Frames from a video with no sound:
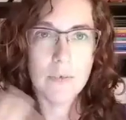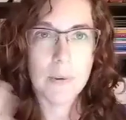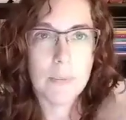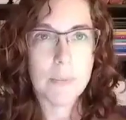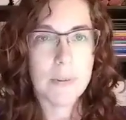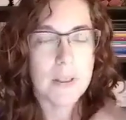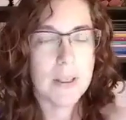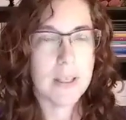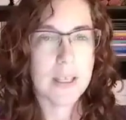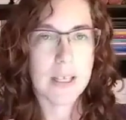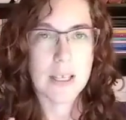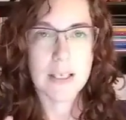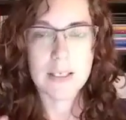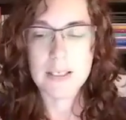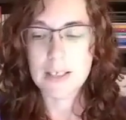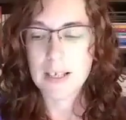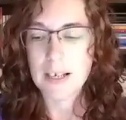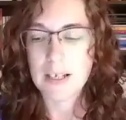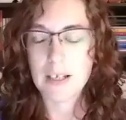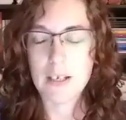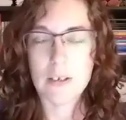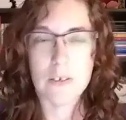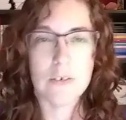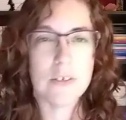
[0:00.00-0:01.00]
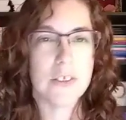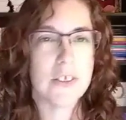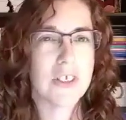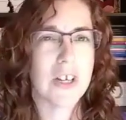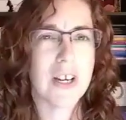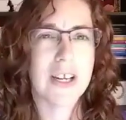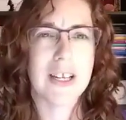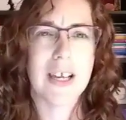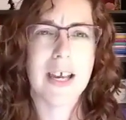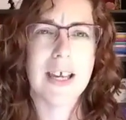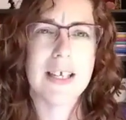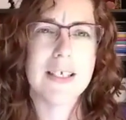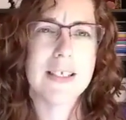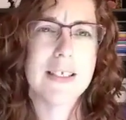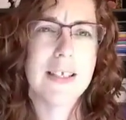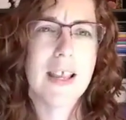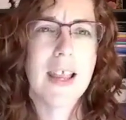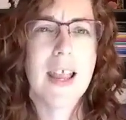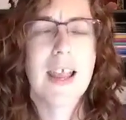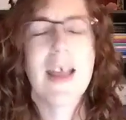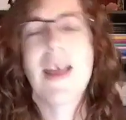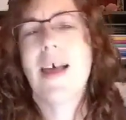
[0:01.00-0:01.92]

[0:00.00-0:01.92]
Women things, I know. Sorry, guys.